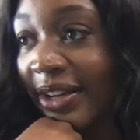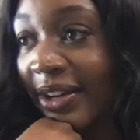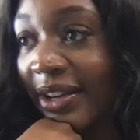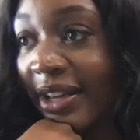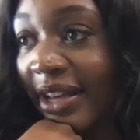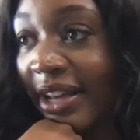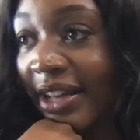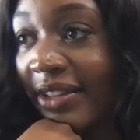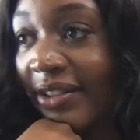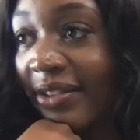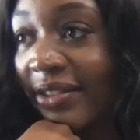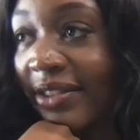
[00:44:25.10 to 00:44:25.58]

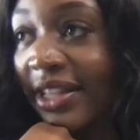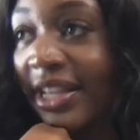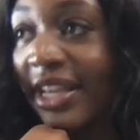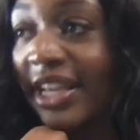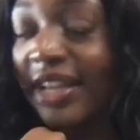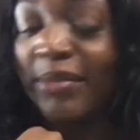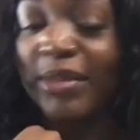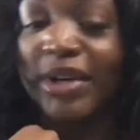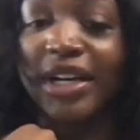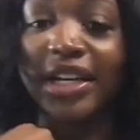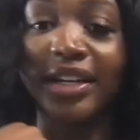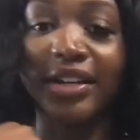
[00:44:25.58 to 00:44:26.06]
Okay, I don't think
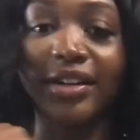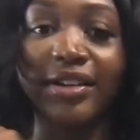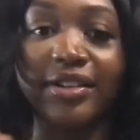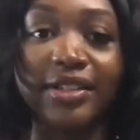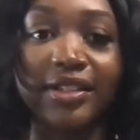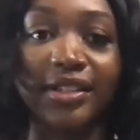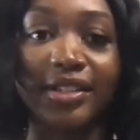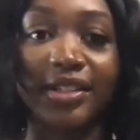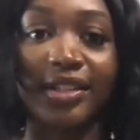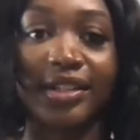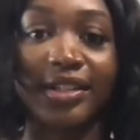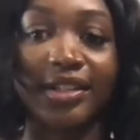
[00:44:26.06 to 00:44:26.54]
anybody
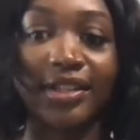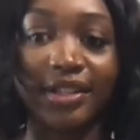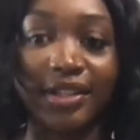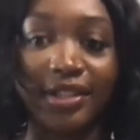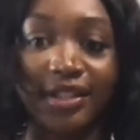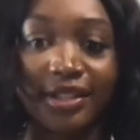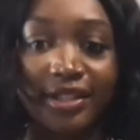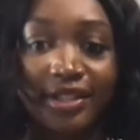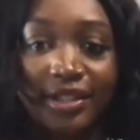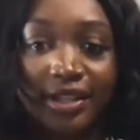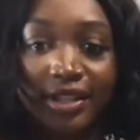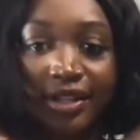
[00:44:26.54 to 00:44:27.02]
else
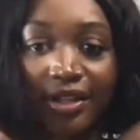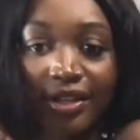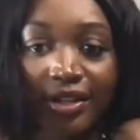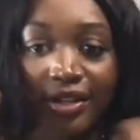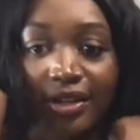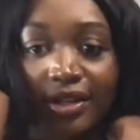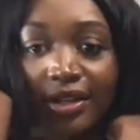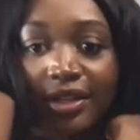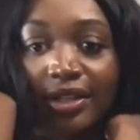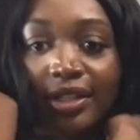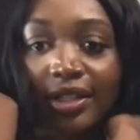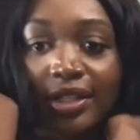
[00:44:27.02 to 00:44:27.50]
is
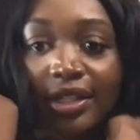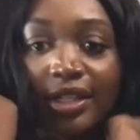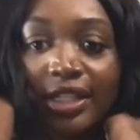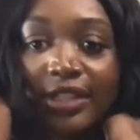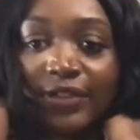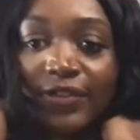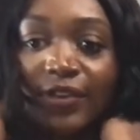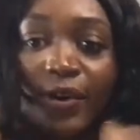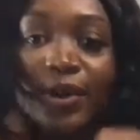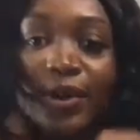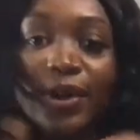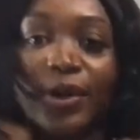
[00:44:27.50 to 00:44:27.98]

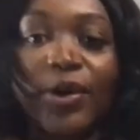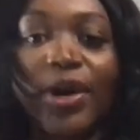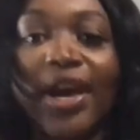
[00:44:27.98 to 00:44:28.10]
is voting.